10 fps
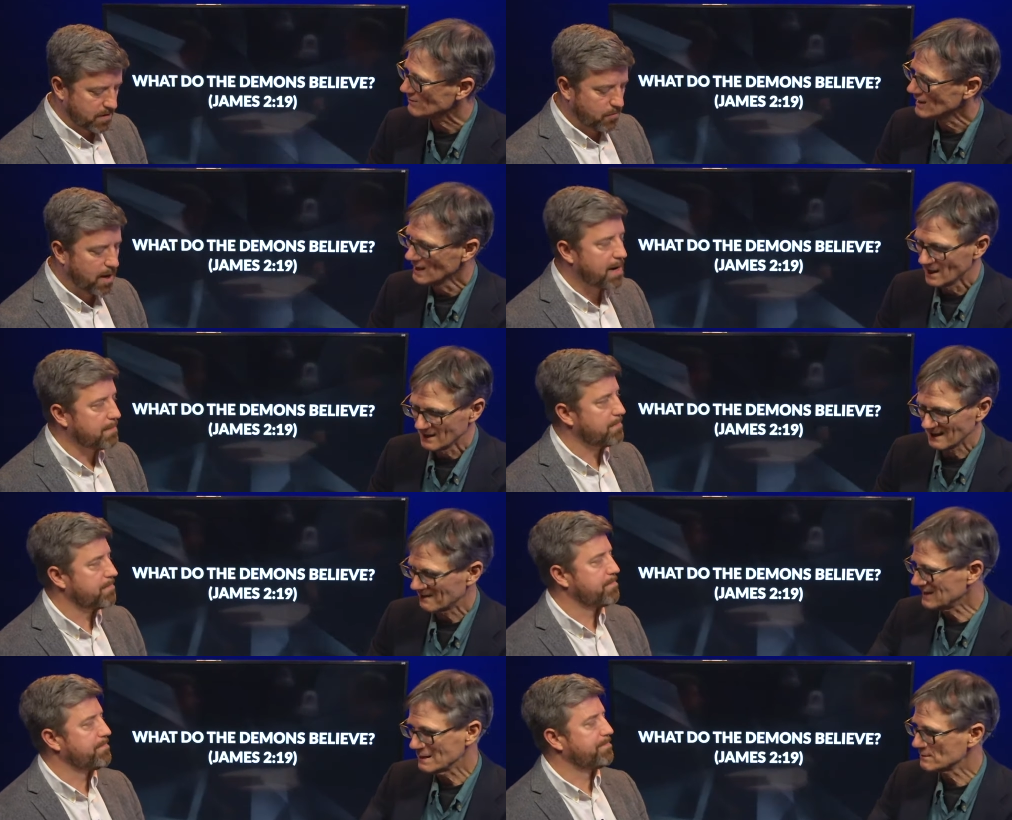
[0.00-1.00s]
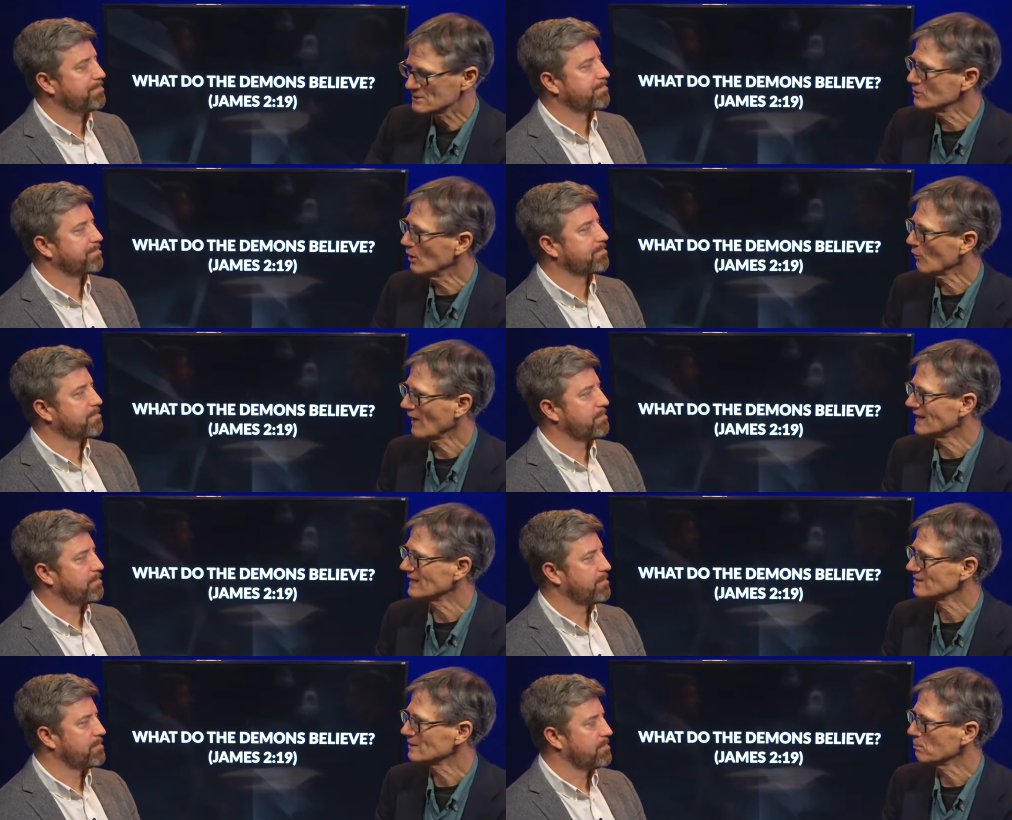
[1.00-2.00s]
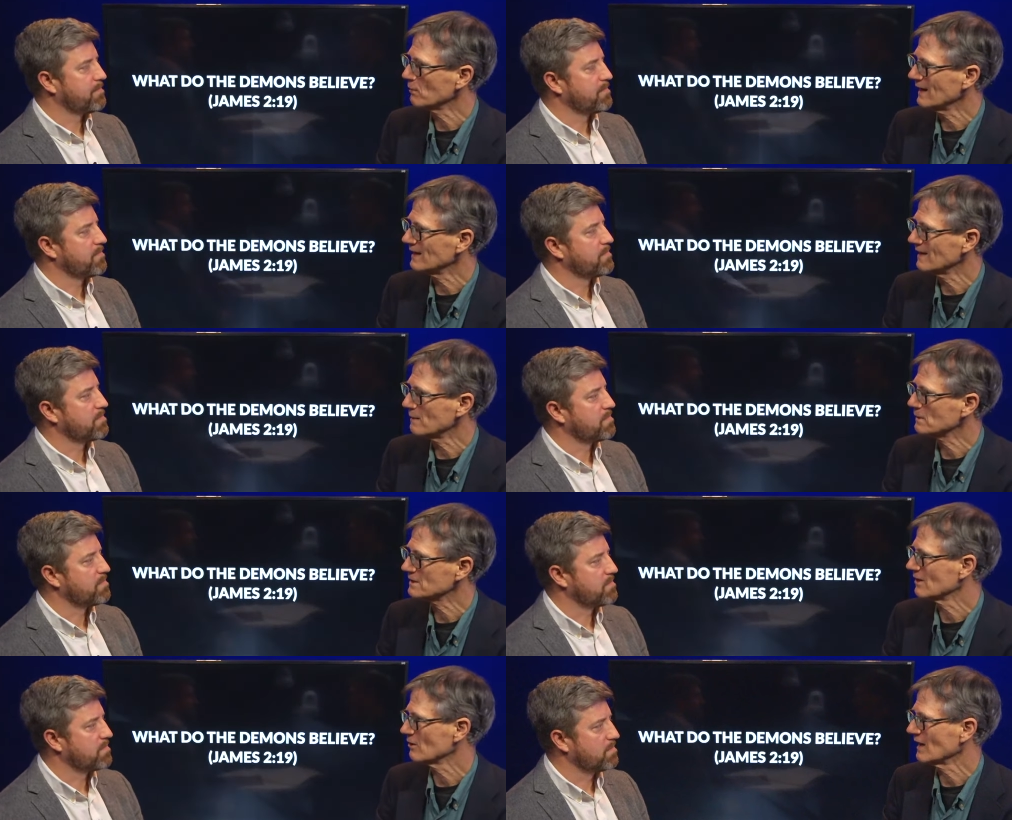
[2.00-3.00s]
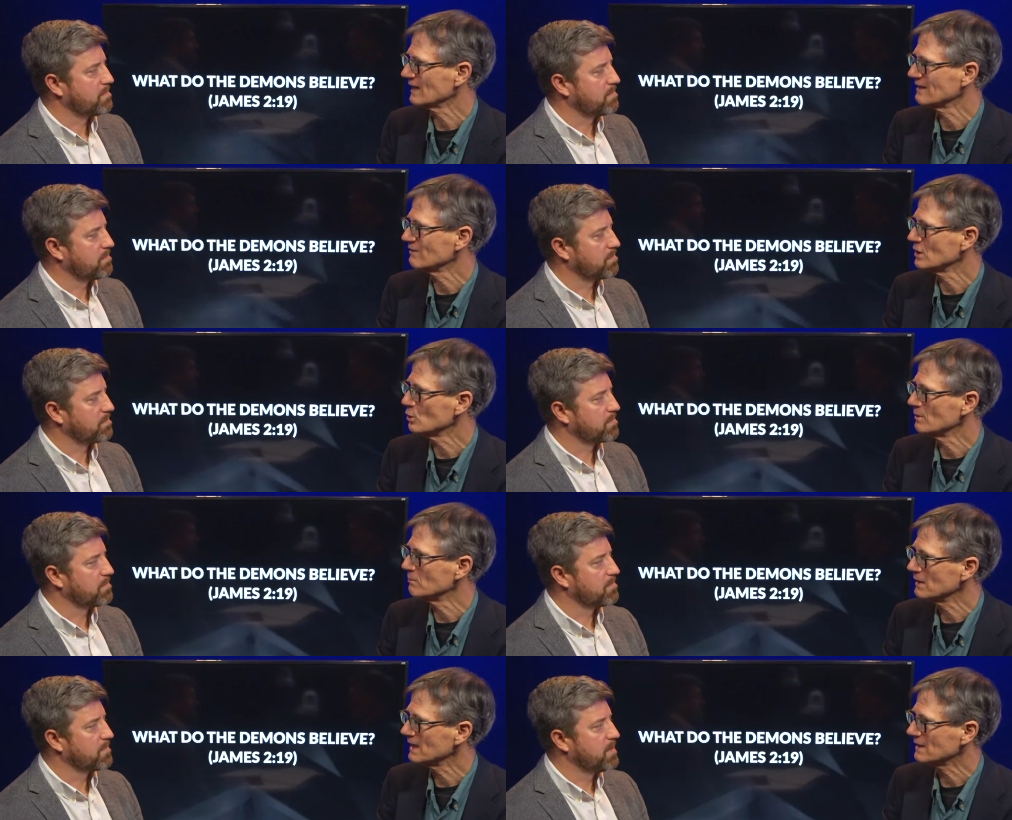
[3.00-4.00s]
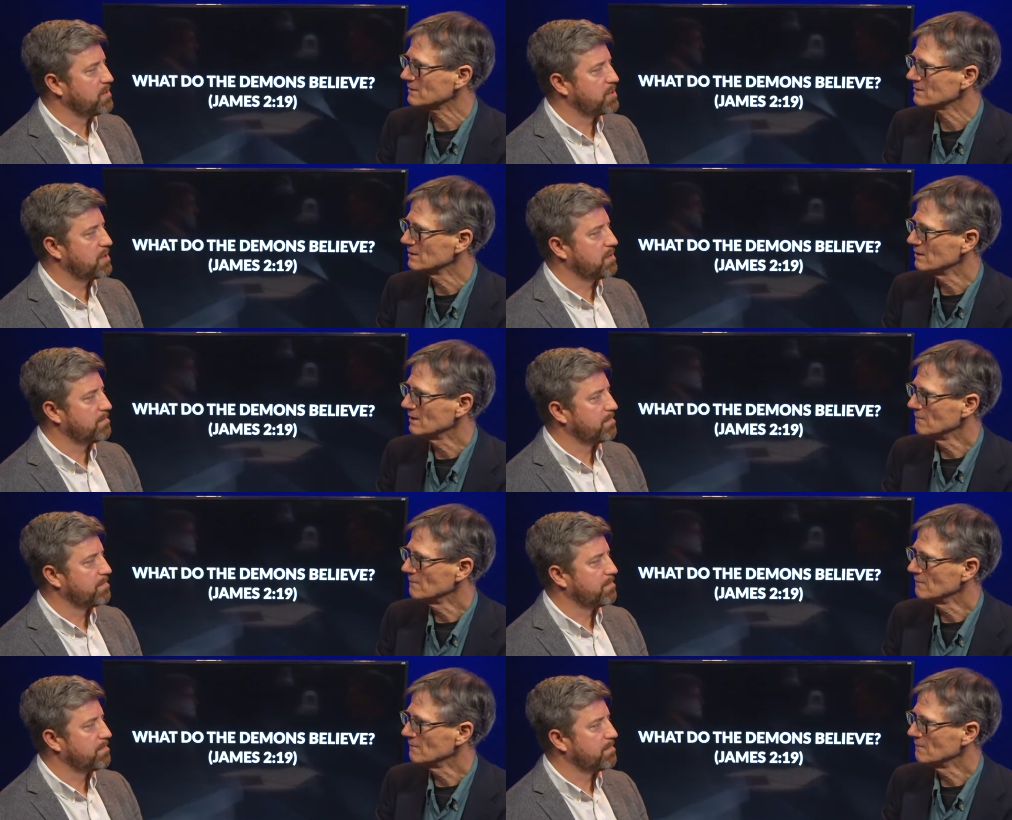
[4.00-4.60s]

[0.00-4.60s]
Speaker 1: Right. Now, the demons know that doesn't apply to them because they're not living human beings. Sure.